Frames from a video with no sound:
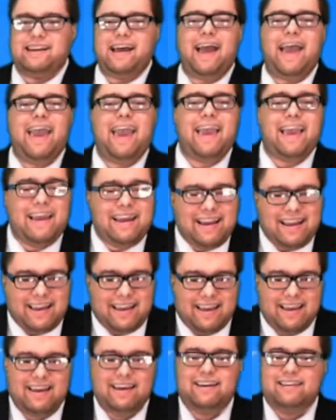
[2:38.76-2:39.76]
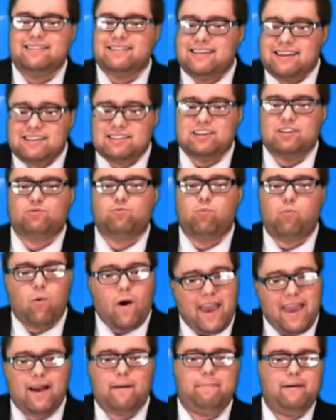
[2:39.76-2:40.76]
to 80. This is
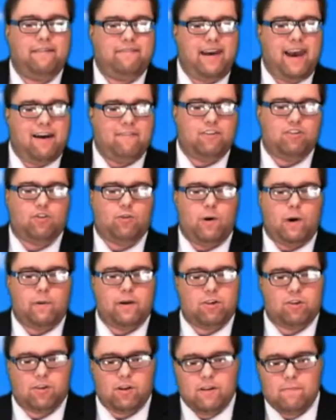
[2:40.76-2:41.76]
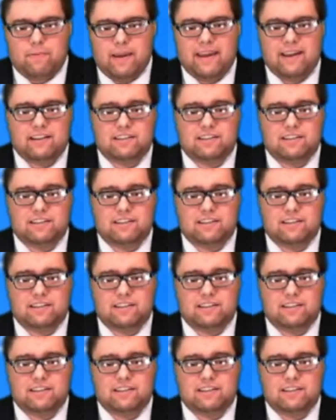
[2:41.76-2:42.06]
way above average to where we should be.